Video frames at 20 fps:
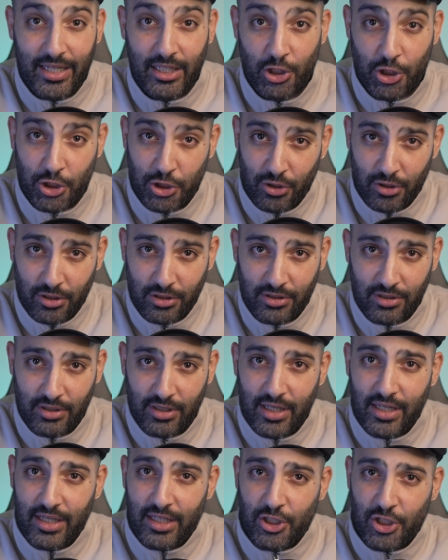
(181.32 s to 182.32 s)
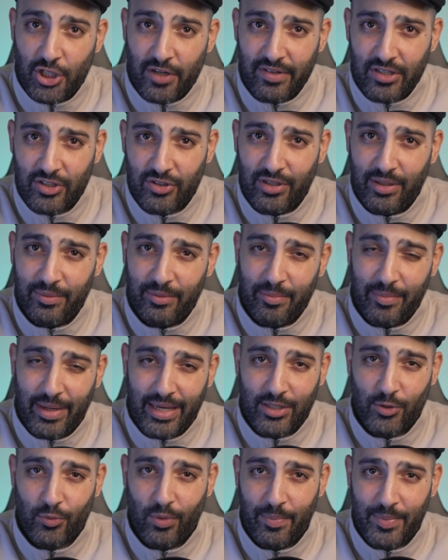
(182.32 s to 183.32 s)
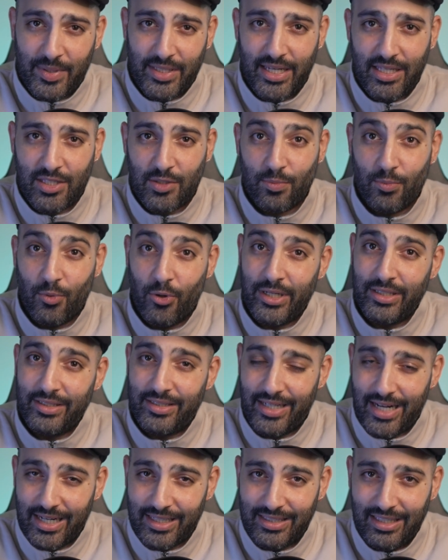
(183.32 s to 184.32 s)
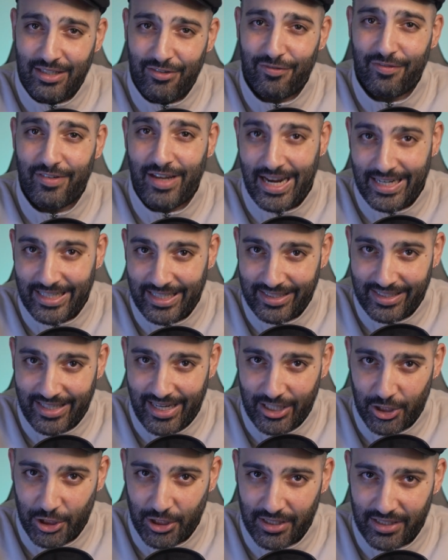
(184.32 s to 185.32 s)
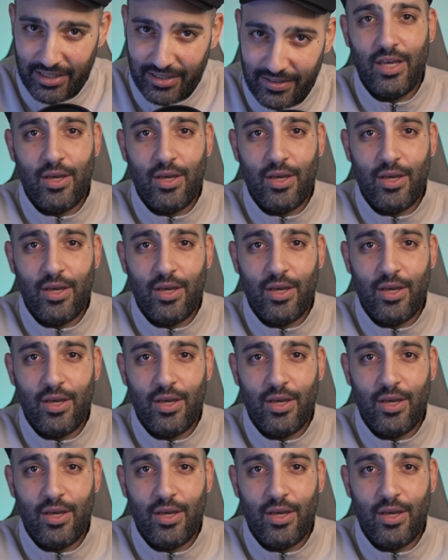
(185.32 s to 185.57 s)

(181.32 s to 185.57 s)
In short, JavaScript makes websites more interactive and engaging.